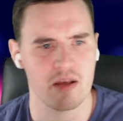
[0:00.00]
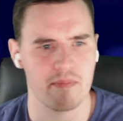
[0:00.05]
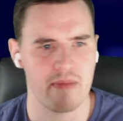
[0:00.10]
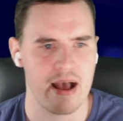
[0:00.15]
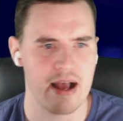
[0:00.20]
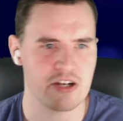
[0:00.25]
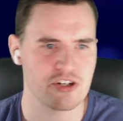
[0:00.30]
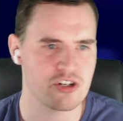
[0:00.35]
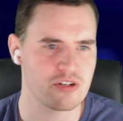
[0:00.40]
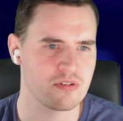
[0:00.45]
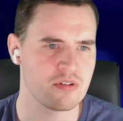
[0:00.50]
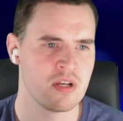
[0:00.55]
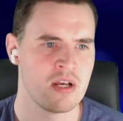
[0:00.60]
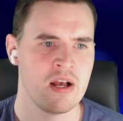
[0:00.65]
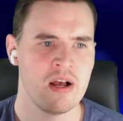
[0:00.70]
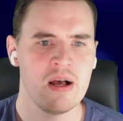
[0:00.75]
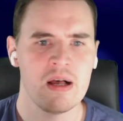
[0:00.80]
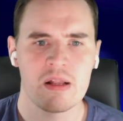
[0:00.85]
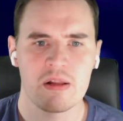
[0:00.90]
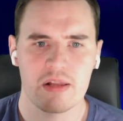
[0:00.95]
match and
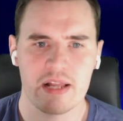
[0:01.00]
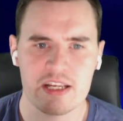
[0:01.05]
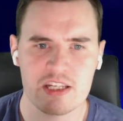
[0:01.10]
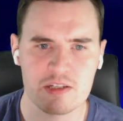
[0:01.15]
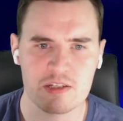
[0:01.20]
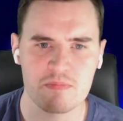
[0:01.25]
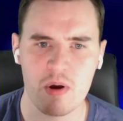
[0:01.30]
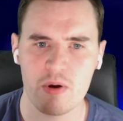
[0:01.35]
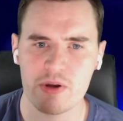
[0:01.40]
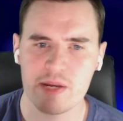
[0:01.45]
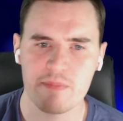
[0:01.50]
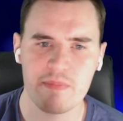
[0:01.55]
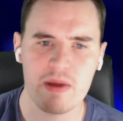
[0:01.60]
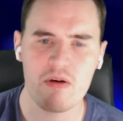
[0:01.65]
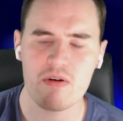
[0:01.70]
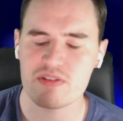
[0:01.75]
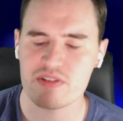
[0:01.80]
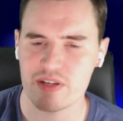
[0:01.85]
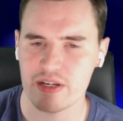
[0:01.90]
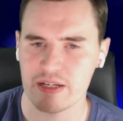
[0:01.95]
let's smoke and
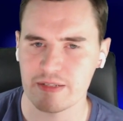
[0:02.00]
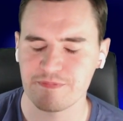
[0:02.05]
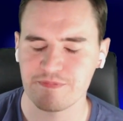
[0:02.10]
mirrors it.